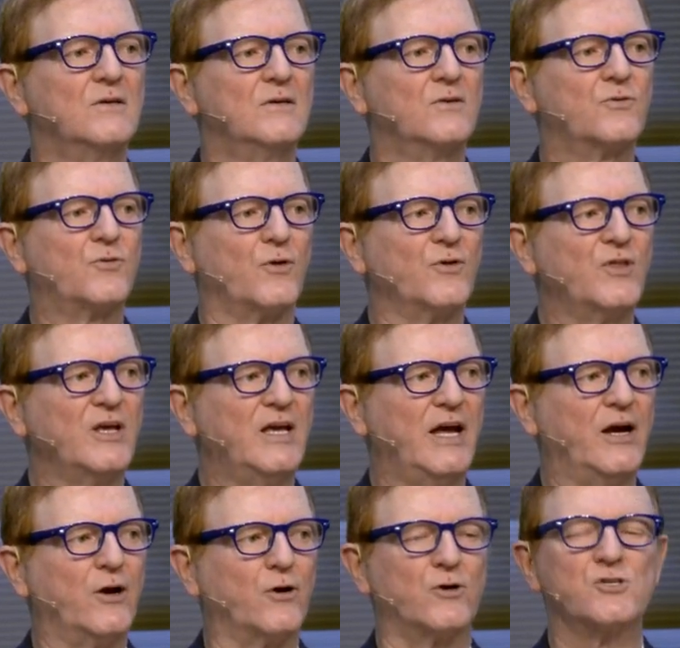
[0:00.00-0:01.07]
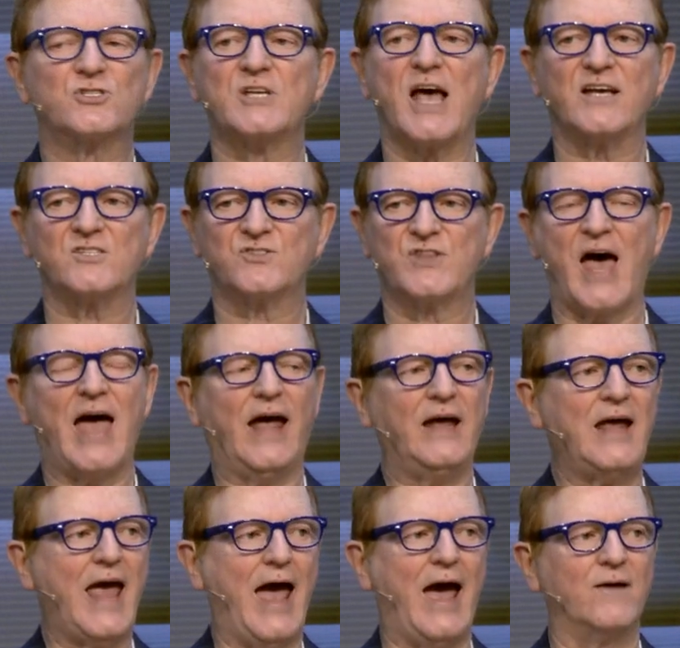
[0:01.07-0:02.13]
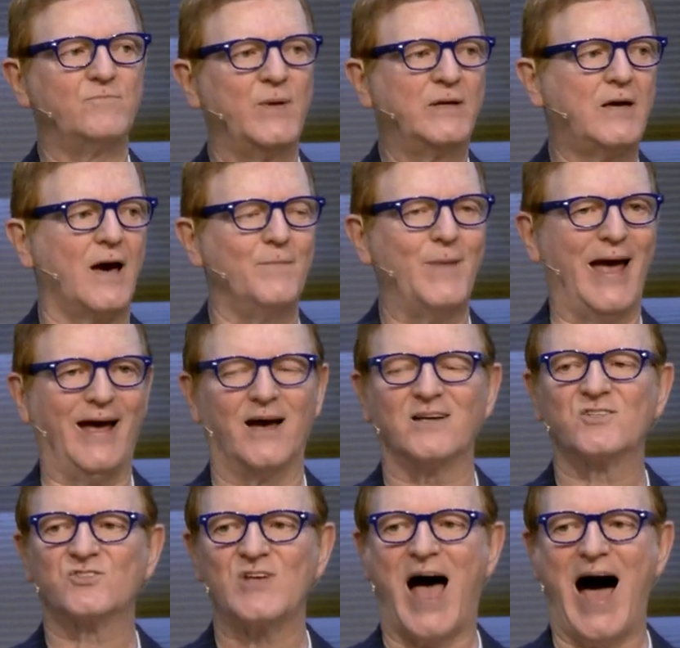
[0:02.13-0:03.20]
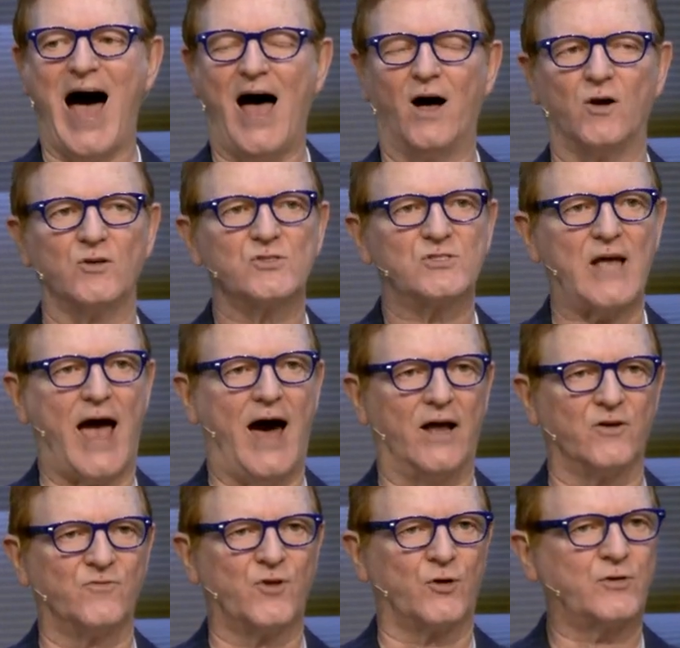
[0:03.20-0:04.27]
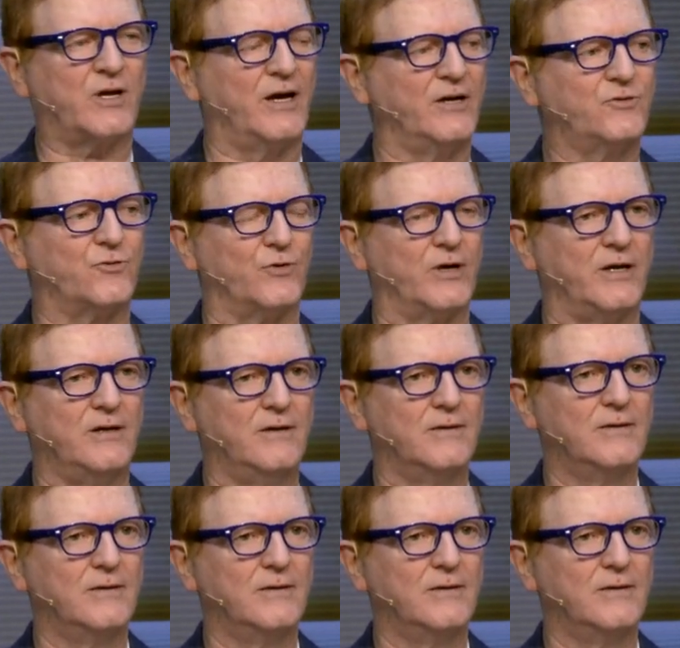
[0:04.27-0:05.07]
through the years as they have become exiles out of their country.